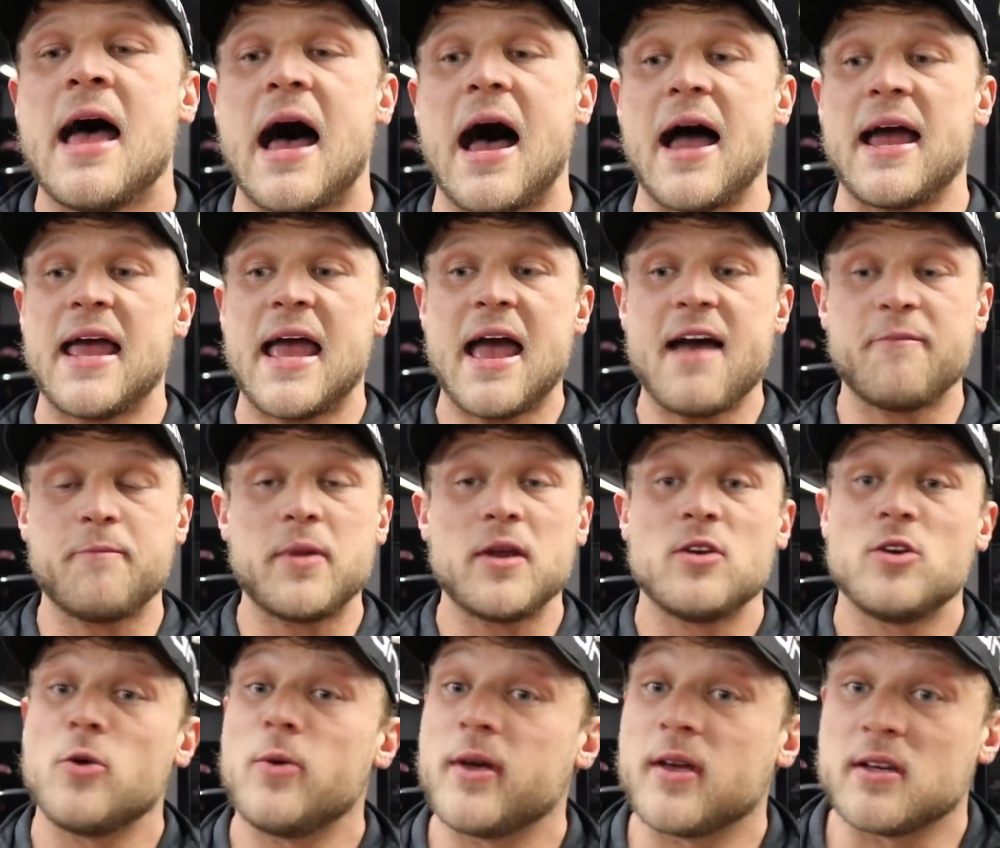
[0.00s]
I have
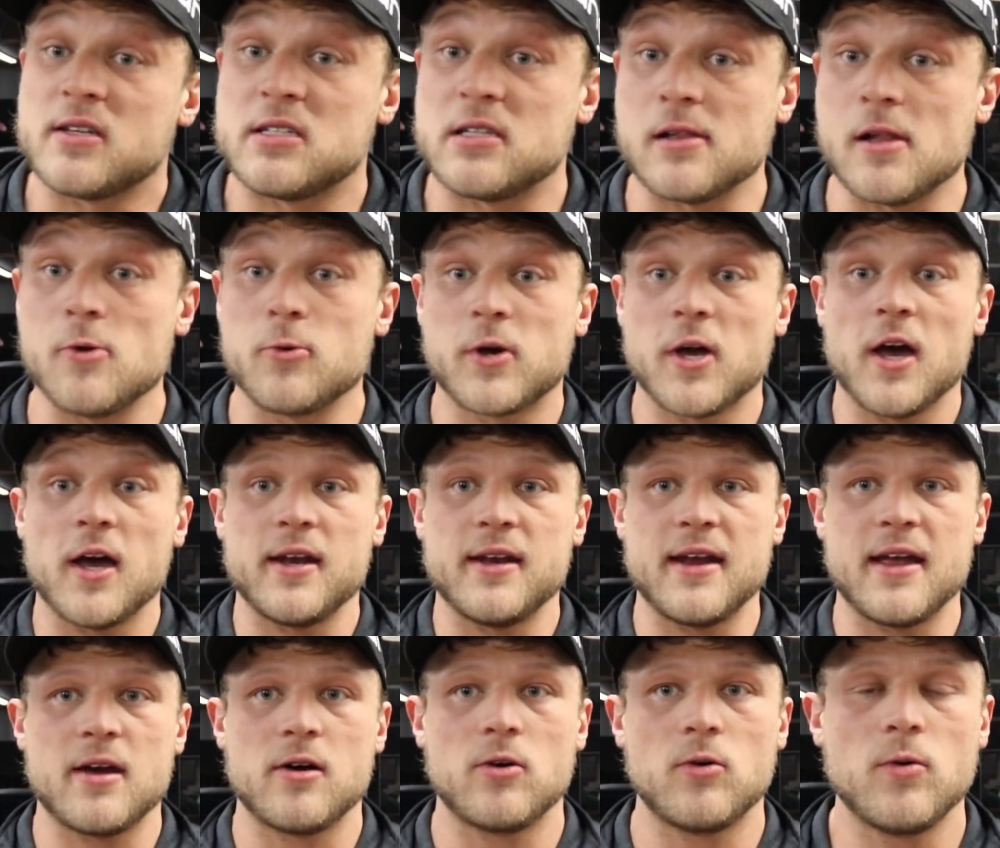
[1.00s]
been doing a slow cut
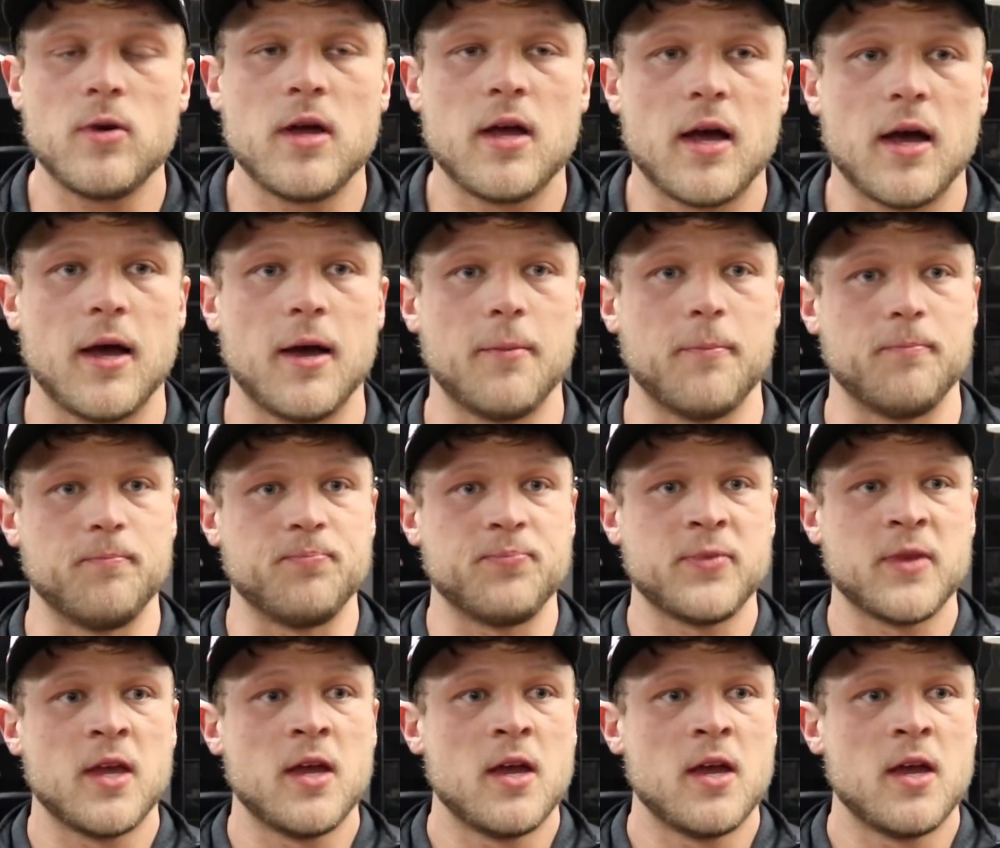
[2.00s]
now